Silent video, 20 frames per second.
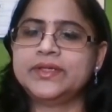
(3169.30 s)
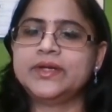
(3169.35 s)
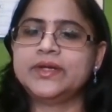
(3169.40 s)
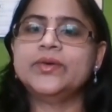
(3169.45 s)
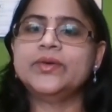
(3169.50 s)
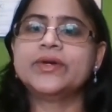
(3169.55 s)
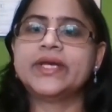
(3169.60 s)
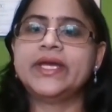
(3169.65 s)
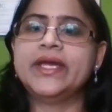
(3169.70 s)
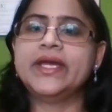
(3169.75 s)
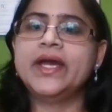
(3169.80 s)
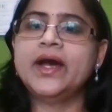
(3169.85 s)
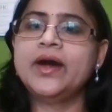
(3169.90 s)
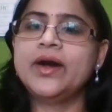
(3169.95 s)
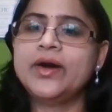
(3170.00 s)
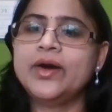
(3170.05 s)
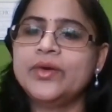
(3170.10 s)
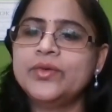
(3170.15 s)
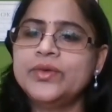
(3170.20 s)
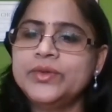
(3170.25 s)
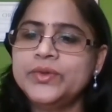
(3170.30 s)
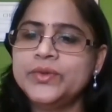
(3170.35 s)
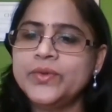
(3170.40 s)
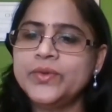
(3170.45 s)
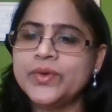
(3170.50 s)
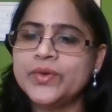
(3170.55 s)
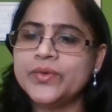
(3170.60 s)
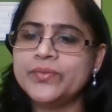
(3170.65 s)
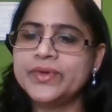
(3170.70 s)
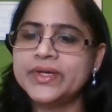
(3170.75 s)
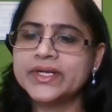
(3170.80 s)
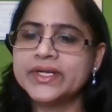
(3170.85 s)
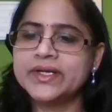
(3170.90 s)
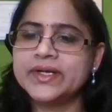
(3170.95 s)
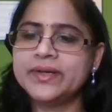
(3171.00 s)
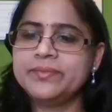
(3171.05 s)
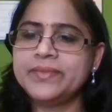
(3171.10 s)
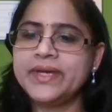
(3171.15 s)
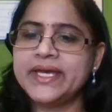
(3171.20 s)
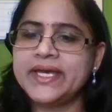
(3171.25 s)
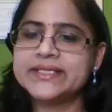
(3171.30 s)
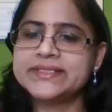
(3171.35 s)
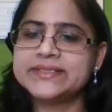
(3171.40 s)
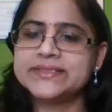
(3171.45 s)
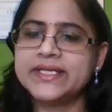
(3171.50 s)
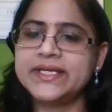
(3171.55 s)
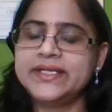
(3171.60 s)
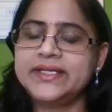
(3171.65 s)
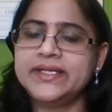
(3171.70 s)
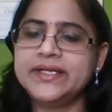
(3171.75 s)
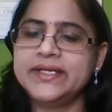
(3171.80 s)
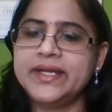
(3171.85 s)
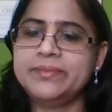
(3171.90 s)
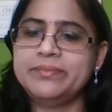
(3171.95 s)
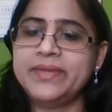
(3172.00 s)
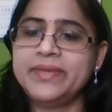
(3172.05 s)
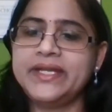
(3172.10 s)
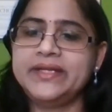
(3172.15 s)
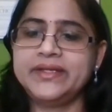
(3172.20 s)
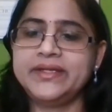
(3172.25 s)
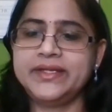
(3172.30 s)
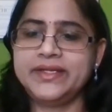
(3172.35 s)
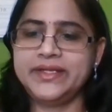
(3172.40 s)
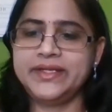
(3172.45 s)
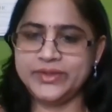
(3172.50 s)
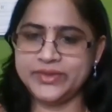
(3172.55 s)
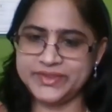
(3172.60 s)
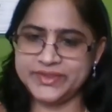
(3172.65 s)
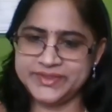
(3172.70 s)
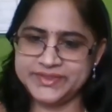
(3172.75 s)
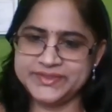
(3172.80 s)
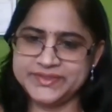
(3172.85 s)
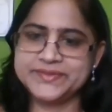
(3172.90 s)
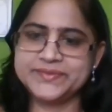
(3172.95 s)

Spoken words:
Okay, how to overcome exciting and maintaining cause?